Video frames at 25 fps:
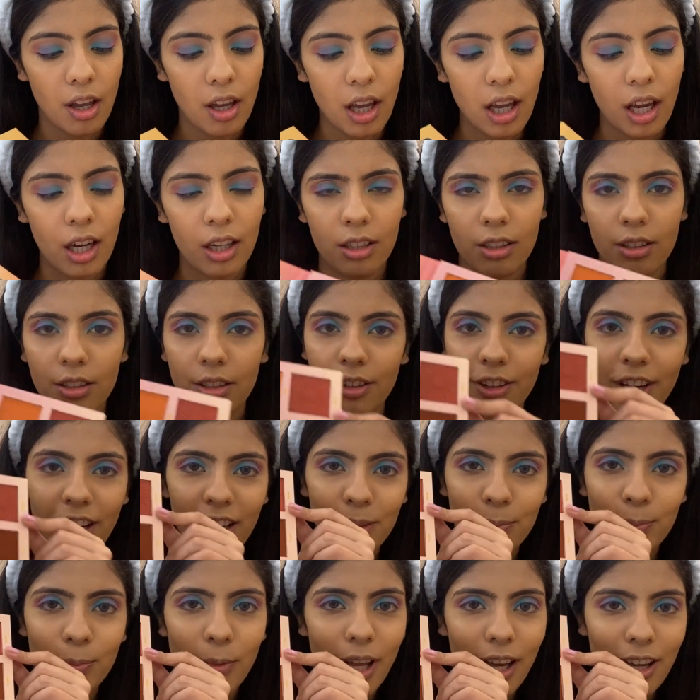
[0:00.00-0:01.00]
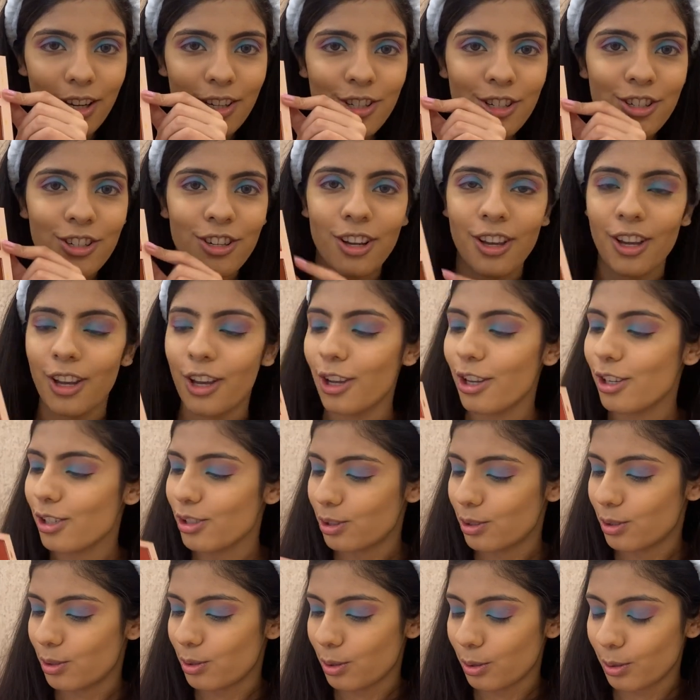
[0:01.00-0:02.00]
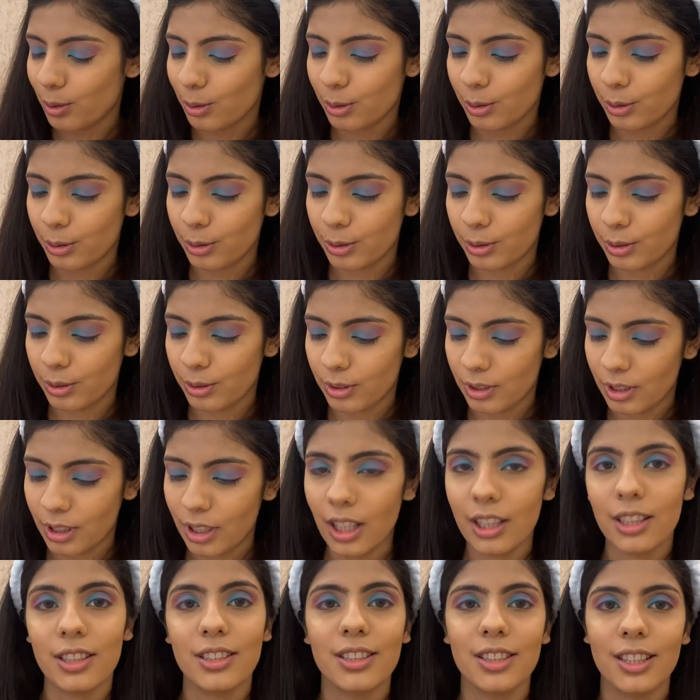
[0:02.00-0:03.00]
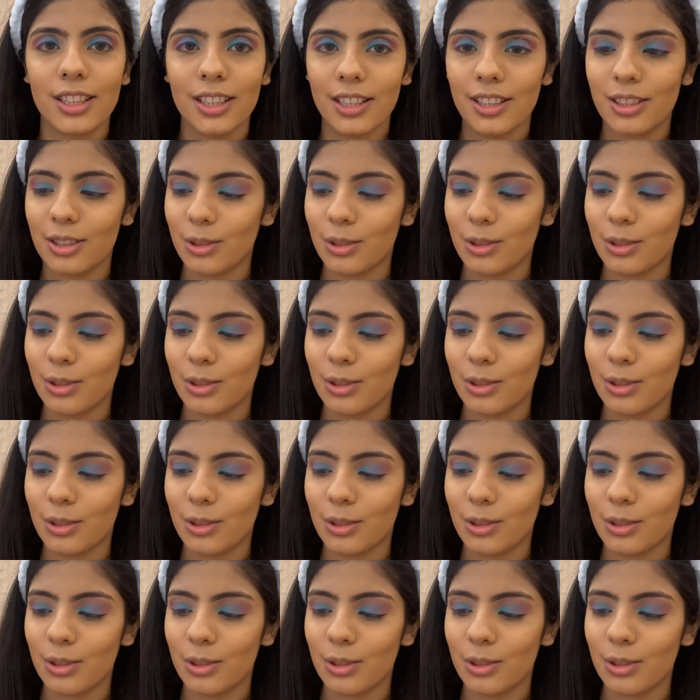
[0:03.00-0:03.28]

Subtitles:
and a red blush. So let's see the